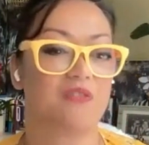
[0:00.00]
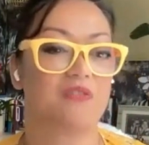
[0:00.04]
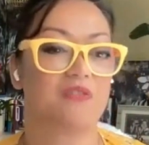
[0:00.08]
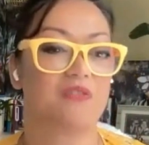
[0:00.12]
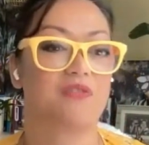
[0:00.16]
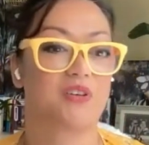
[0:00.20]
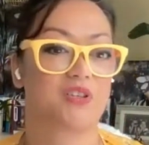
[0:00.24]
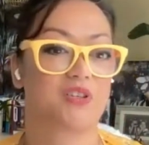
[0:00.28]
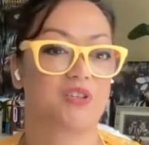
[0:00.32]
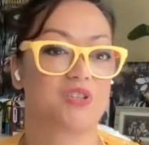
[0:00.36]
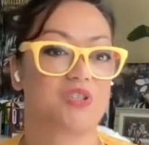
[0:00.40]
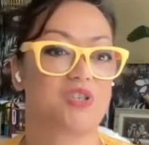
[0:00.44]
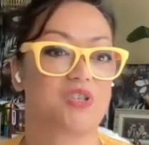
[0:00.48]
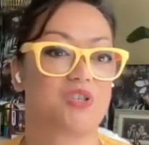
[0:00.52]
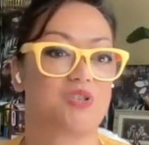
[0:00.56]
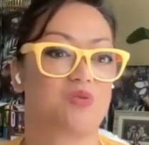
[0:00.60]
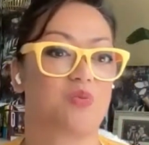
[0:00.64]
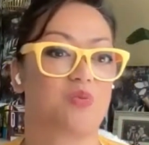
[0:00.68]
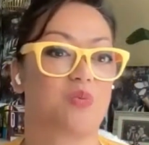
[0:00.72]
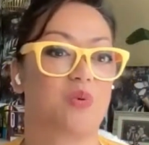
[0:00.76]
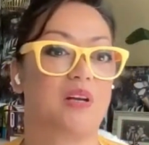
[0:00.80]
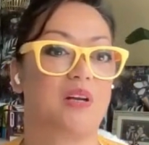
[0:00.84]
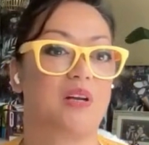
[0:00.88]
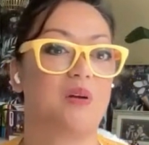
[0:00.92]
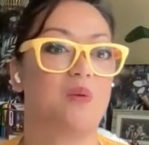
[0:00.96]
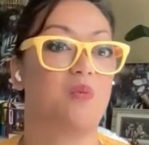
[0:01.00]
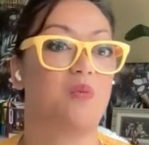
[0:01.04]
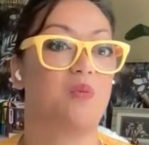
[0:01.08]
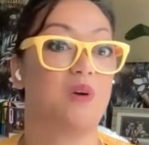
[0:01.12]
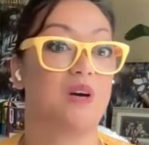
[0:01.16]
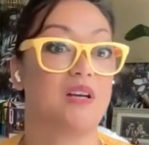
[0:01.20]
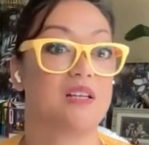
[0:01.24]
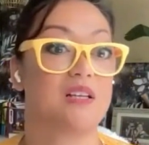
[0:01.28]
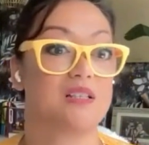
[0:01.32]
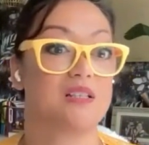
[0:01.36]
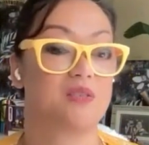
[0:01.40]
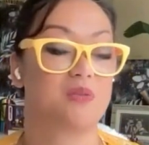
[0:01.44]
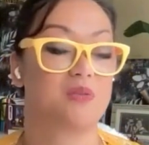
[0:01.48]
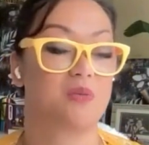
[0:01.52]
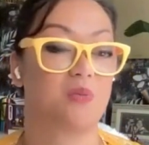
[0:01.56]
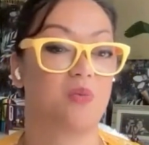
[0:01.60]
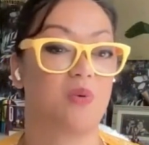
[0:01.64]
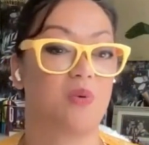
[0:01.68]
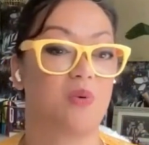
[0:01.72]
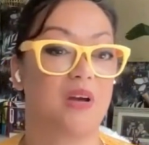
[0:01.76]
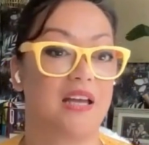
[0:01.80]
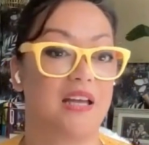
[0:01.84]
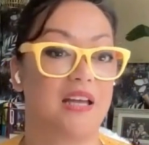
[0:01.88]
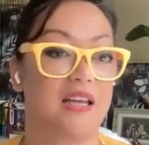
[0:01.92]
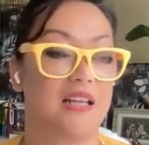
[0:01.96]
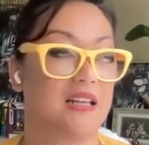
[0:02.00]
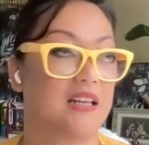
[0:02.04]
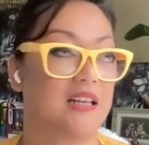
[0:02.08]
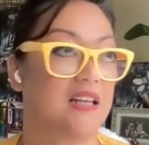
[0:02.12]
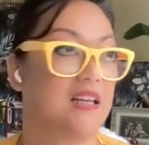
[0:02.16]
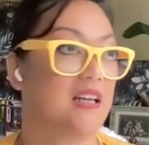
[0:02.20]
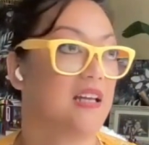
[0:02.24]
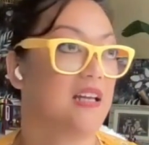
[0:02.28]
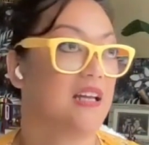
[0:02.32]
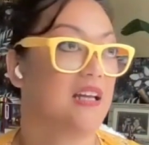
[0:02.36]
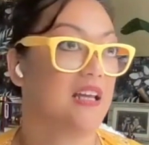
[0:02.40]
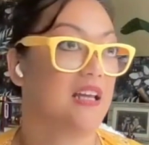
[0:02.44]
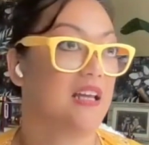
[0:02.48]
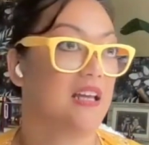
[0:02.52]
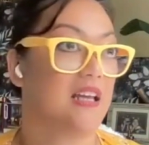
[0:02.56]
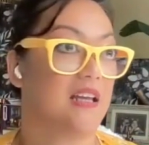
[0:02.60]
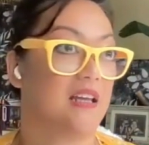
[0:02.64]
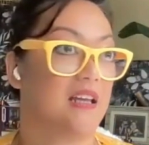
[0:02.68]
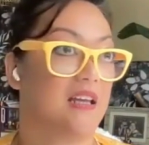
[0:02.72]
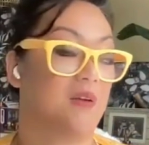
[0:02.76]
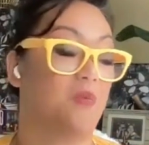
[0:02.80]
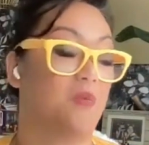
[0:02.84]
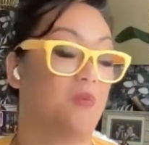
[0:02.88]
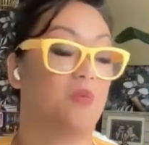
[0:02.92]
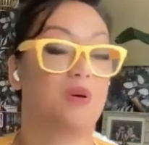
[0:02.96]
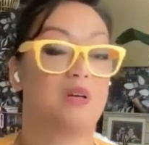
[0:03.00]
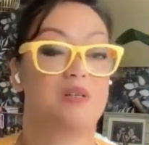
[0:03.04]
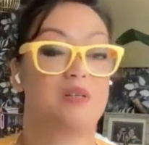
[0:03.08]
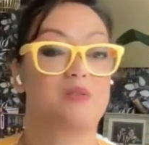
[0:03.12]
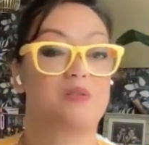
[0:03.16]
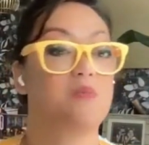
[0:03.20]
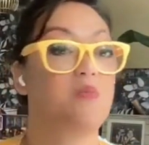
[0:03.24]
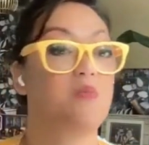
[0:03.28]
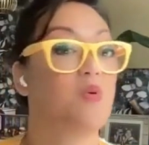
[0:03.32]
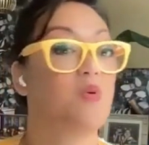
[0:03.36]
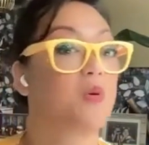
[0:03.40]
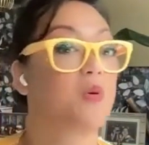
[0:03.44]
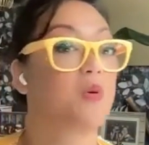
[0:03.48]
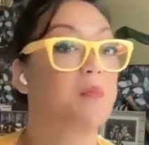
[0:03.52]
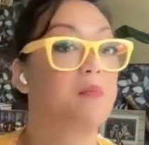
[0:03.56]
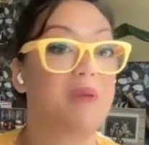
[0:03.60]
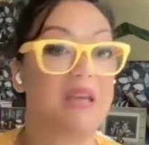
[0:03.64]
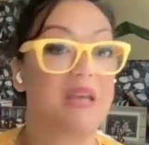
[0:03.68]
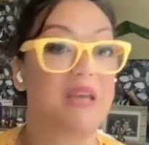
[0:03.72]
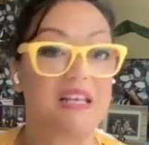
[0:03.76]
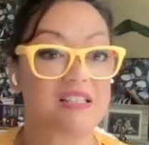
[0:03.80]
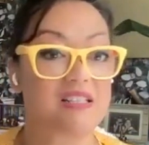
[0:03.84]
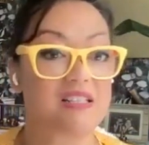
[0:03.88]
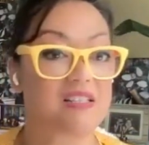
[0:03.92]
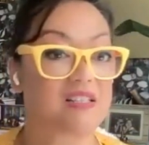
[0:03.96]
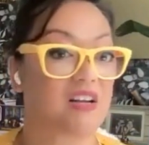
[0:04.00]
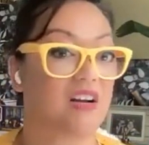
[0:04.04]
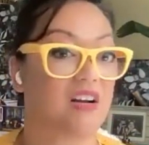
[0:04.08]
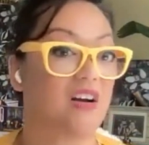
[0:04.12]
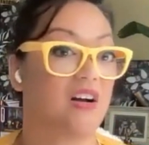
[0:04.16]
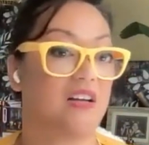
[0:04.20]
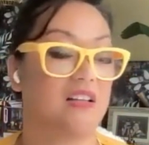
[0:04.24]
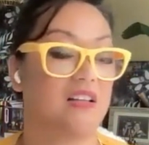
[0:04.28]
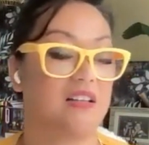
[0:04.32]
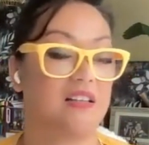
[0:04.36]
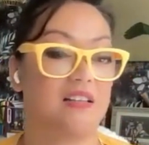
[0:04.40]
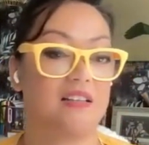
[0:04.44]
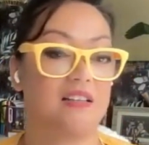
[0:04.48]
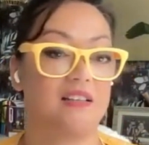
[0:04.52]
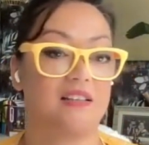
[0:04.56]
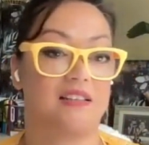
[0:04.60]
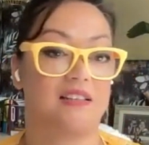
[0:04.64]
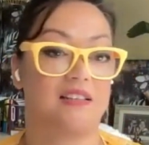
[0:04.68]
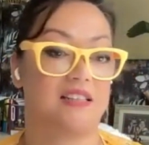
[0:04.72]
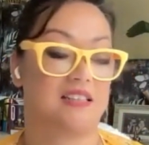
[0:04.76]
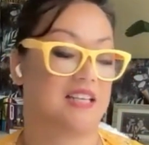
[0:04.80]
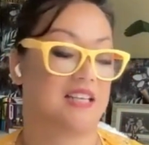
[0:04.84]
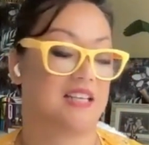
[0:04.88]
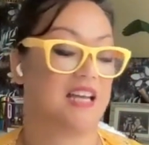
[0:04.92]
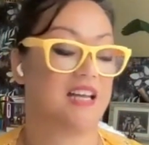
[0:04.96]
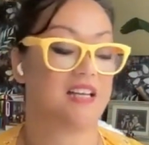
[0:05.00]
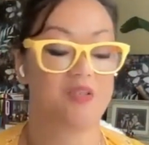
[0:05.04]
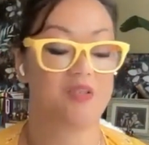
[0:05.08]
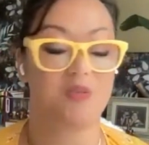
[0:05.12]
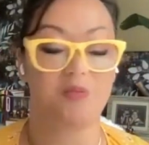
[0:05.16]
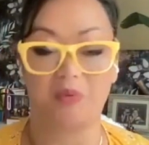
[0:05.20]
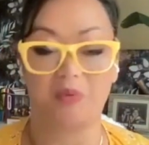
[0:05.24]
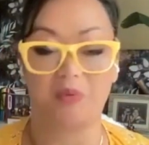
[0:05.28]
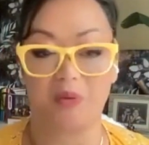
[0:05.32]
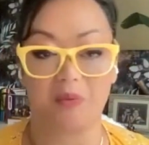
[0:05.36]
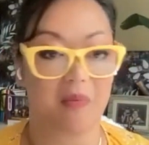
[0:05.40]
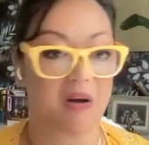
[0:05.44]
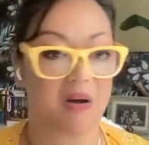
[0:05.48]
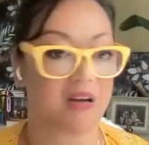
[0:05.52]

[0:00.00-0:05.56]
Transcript: versus what it was when it was more based on the tangible